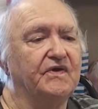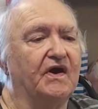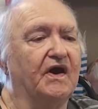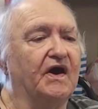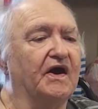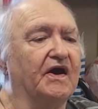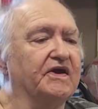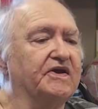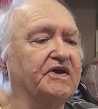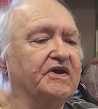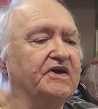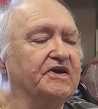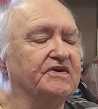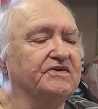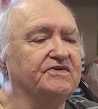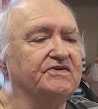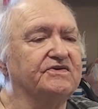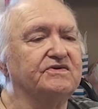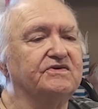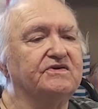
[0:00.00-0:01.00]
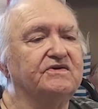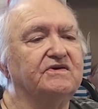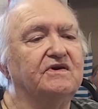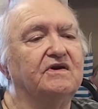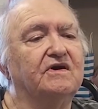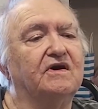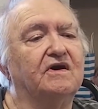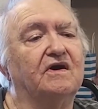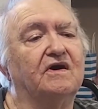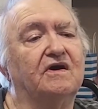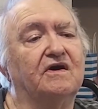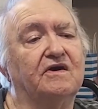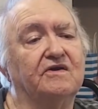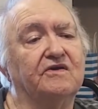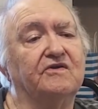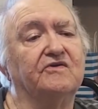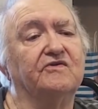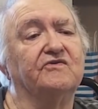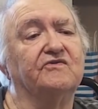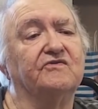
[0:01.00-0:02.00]
I get
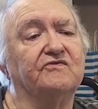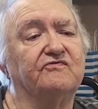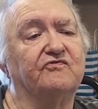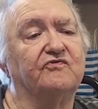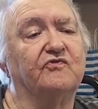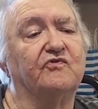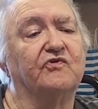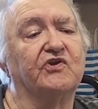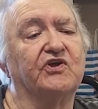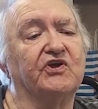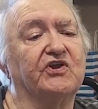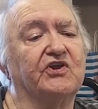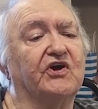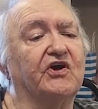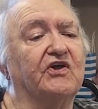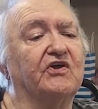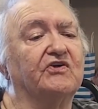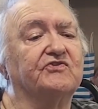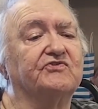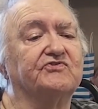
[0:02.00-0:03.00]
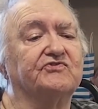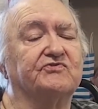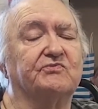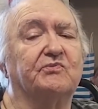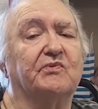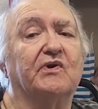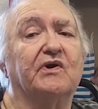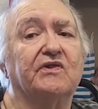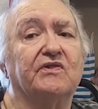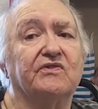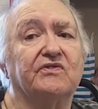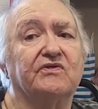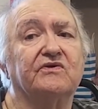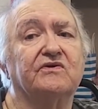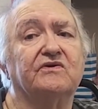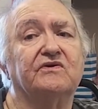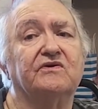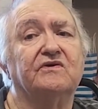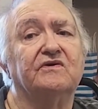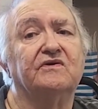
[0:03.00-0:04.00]
$140 a month.
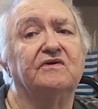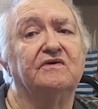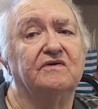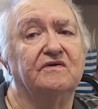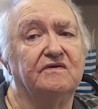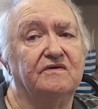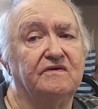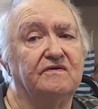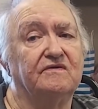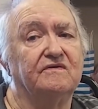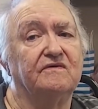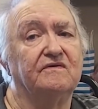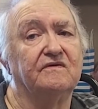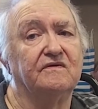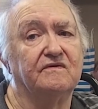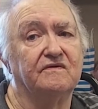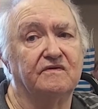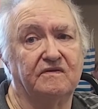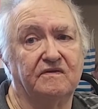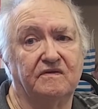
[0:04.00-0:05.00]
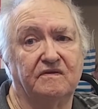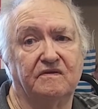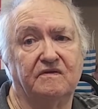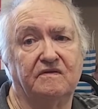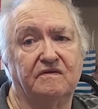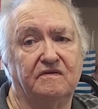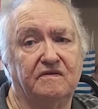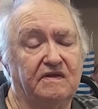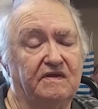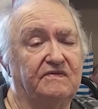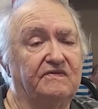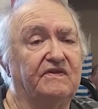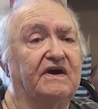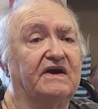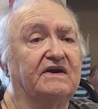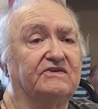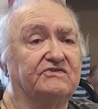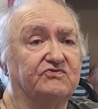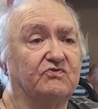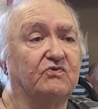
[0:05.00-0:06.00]
Okay.
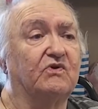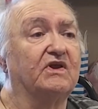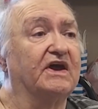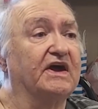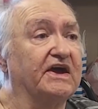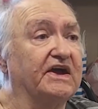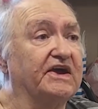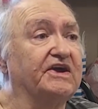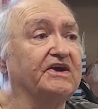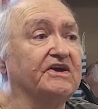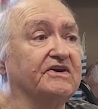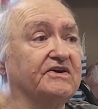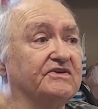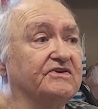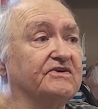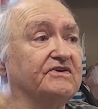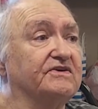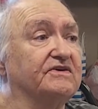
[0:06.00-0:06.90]
That's what I get.